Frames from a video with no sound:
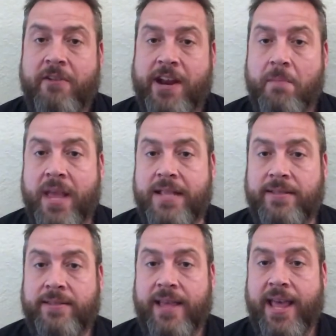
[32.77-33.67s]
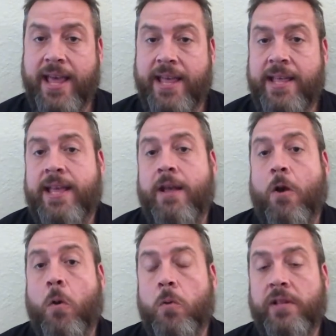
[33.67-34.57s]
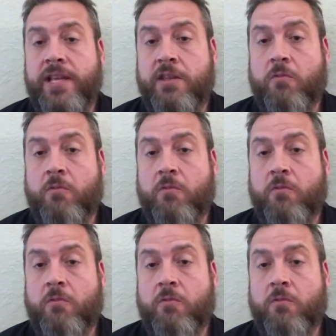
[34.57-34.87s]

recommends that only the